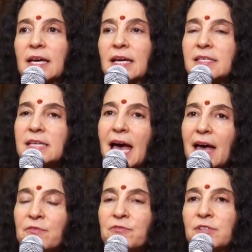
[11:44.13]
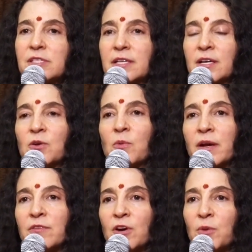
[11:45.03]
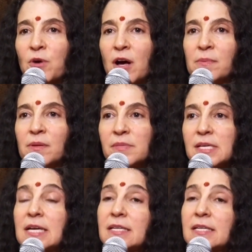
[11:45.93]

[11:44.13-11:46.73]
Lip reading: it's every single one of our problems.